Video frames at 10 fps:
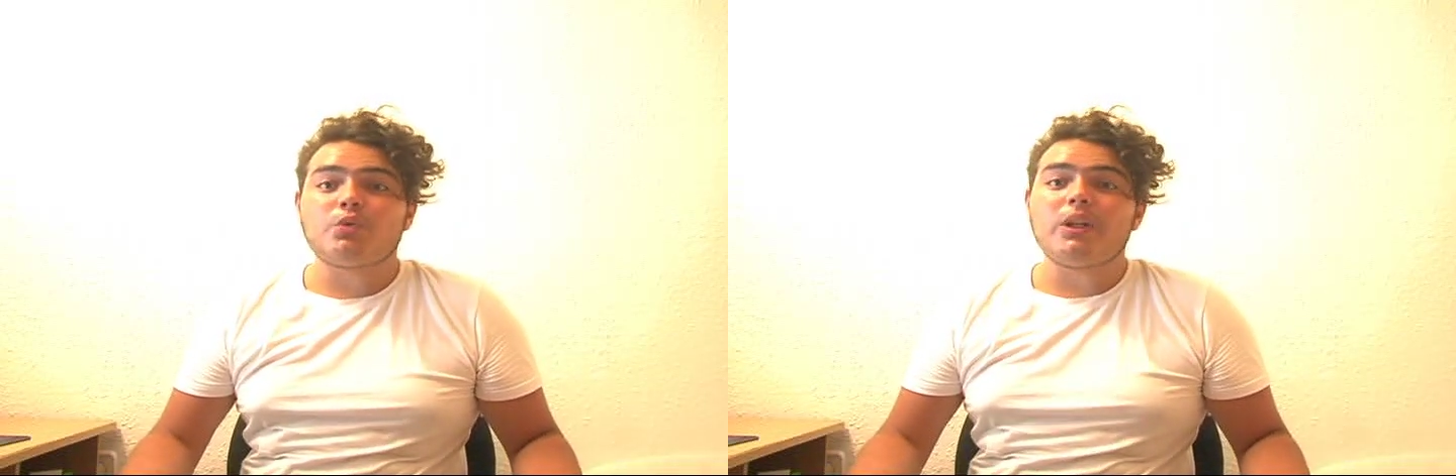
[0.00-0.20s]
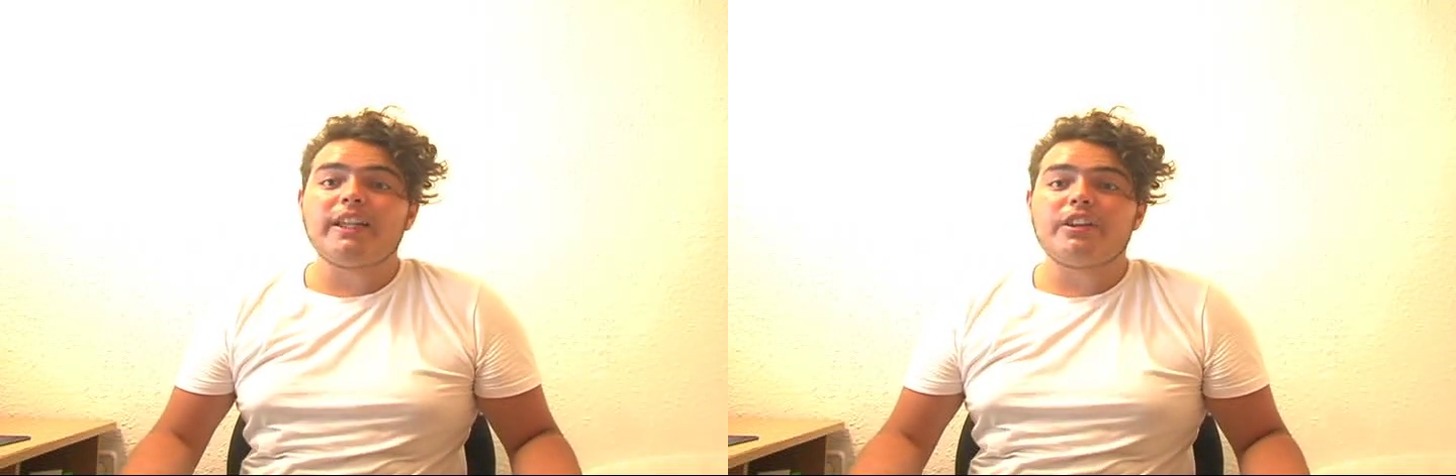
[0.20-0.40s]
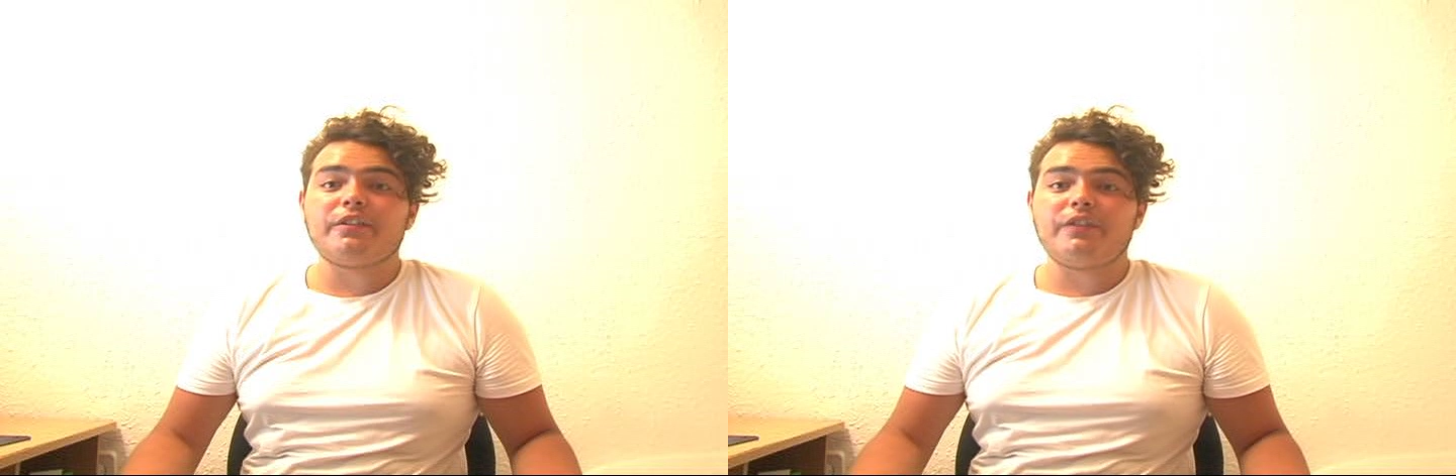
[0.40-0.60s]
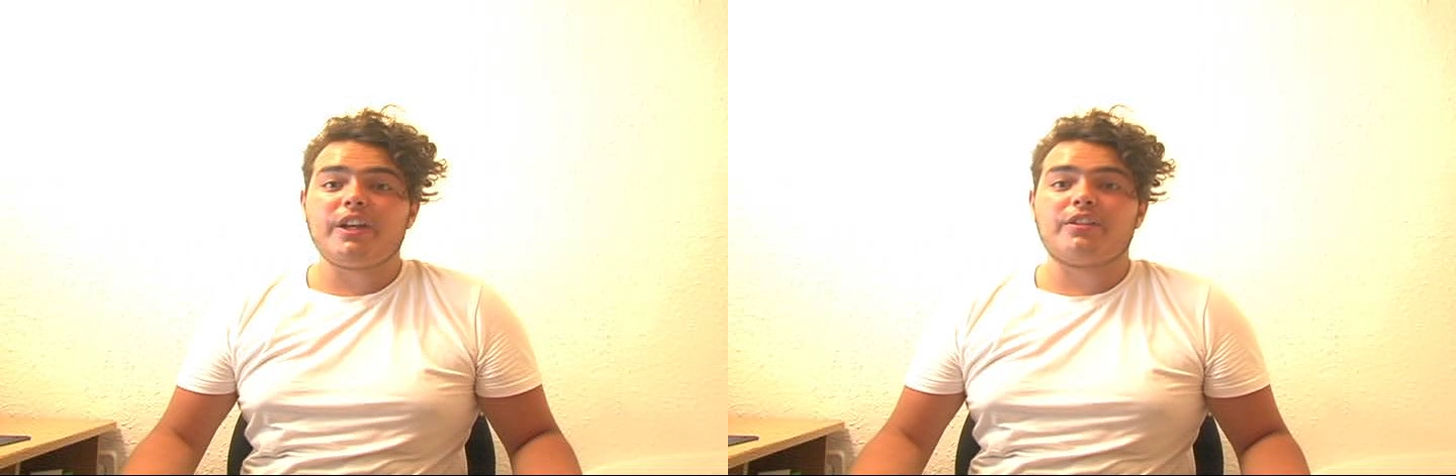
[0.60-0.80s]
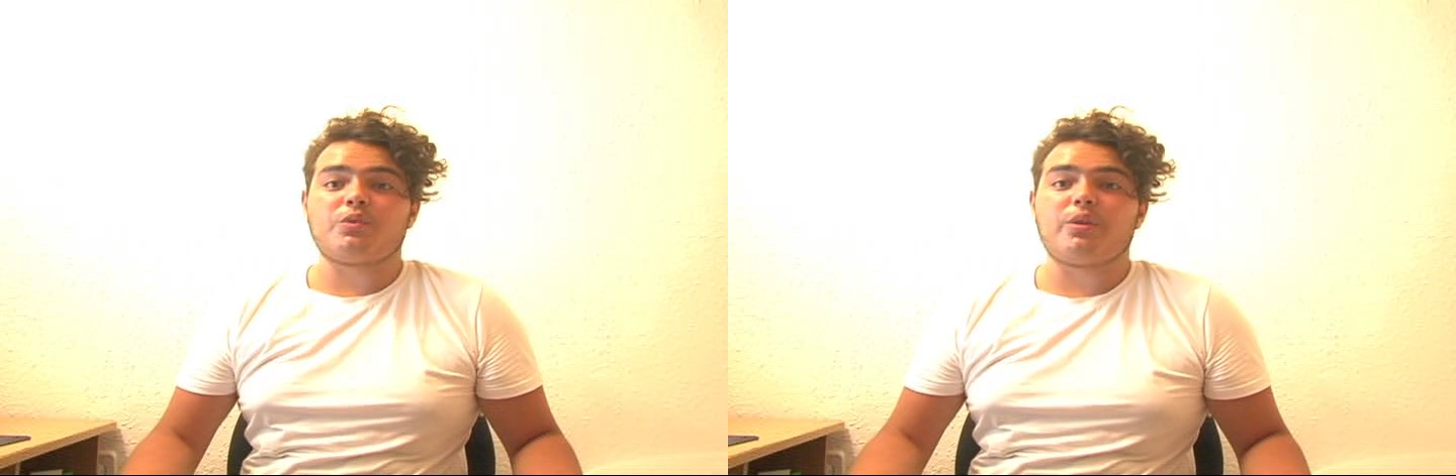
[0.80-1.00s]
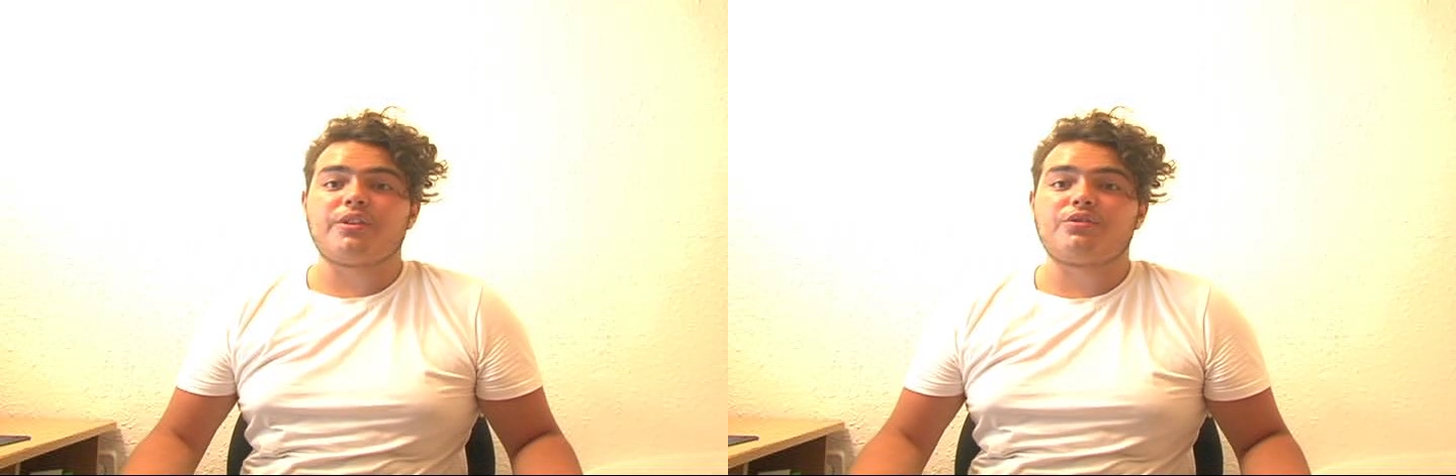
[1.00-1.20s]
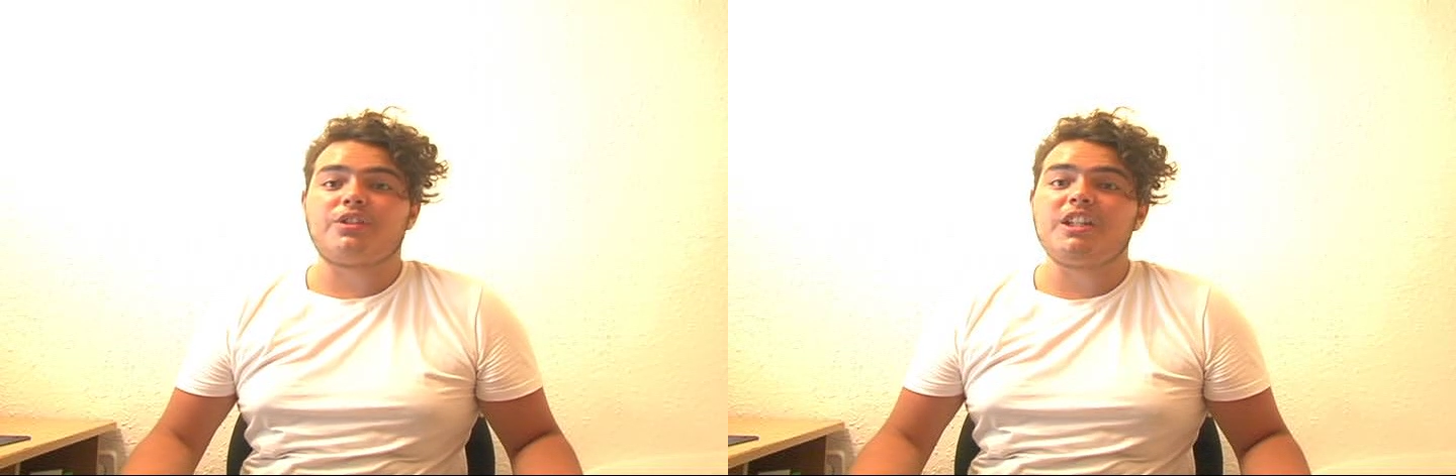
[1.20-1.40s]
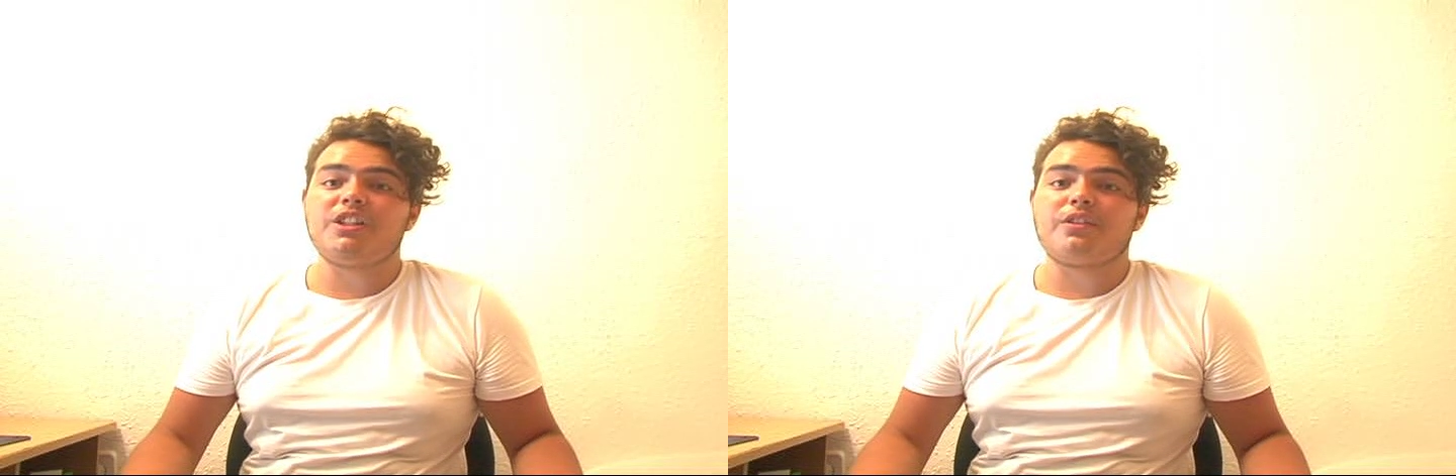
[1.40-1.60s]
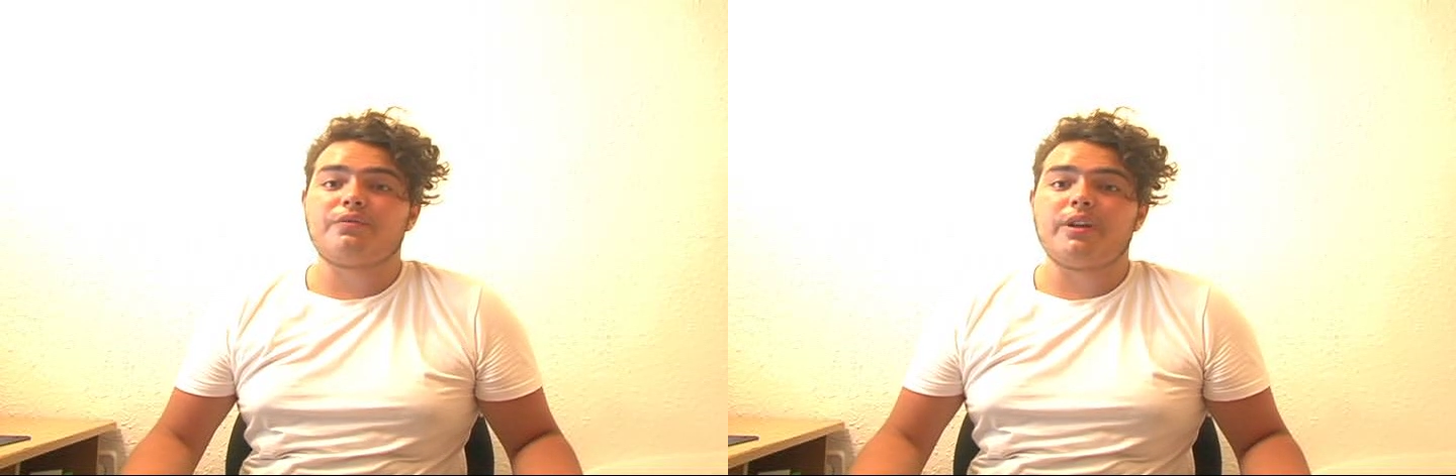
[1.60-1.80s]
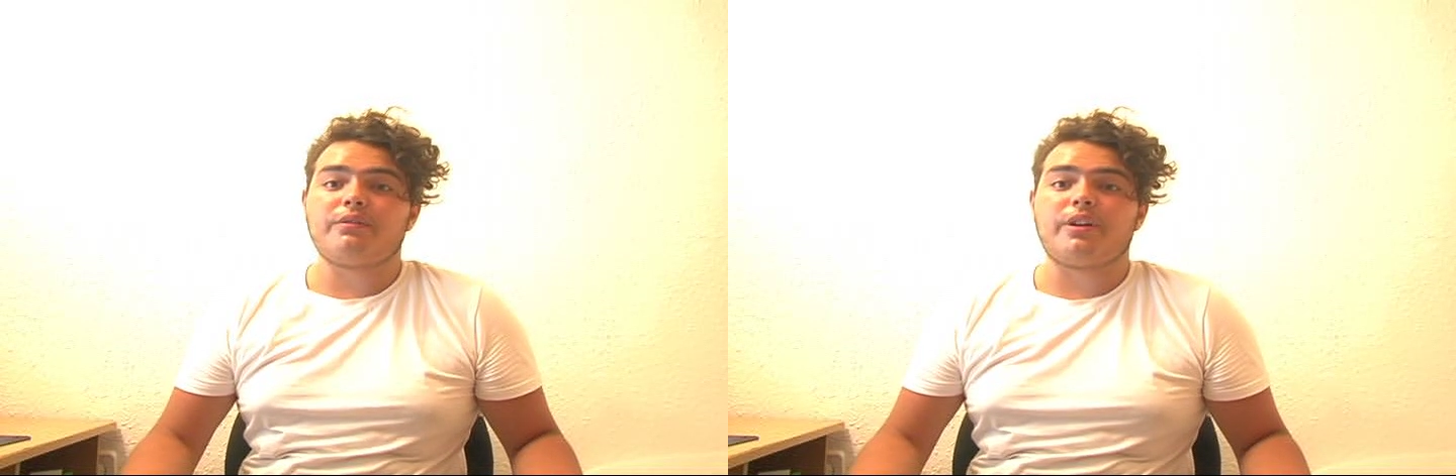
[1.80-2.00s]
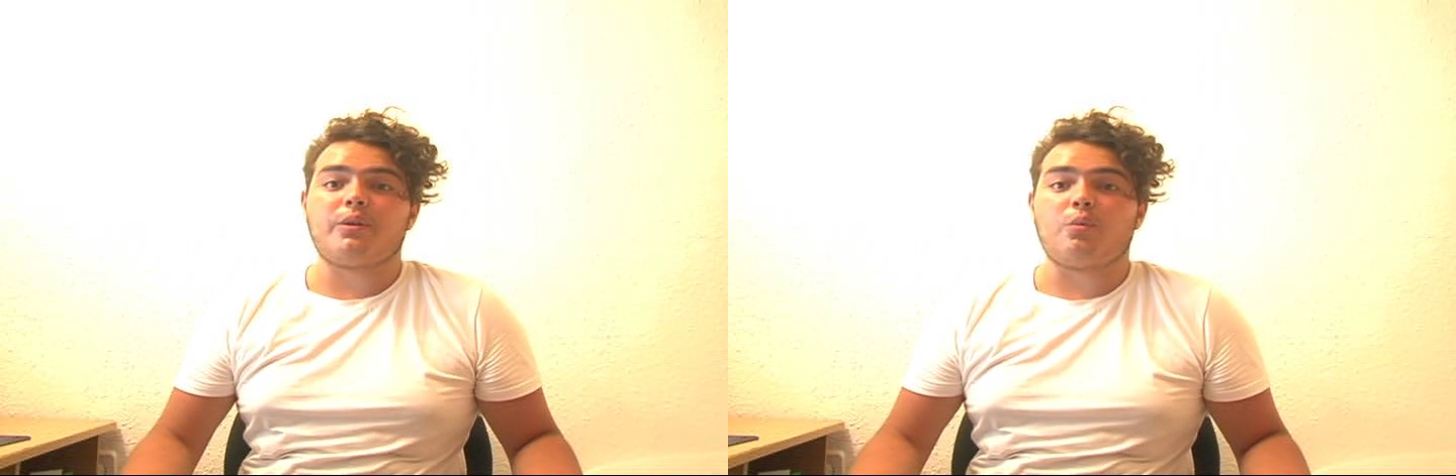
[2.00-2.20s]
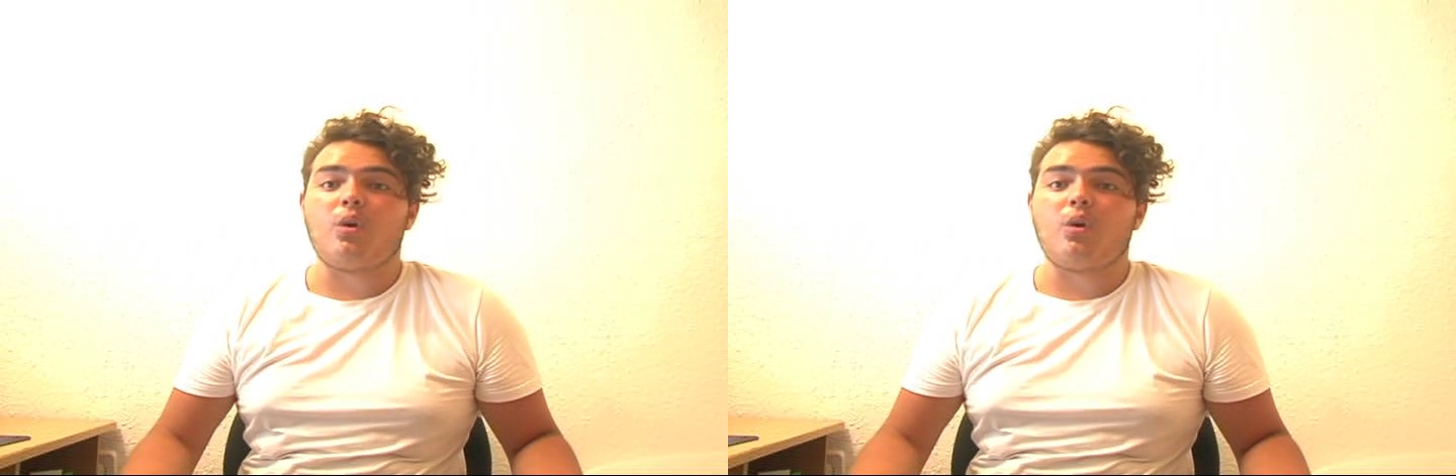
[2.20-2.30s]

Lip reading: twiddling their fingers while the strategic frontrunner